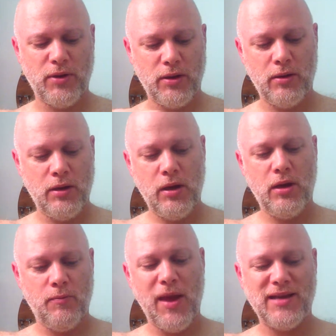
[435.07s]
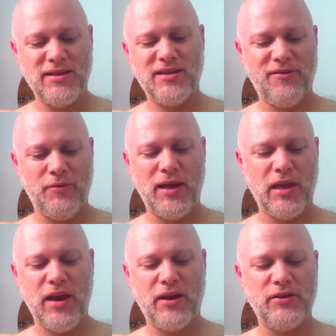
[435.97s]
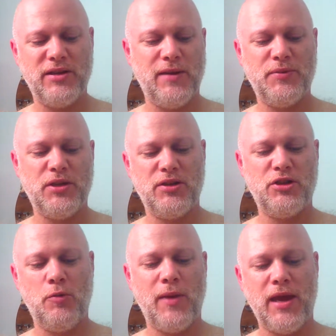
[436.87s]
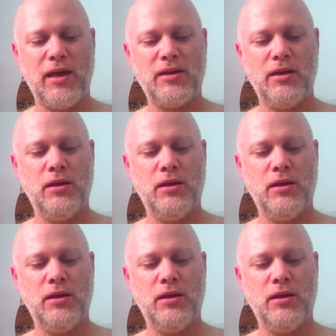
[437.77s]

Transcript: But Max has given me a lot of good tips on soap making,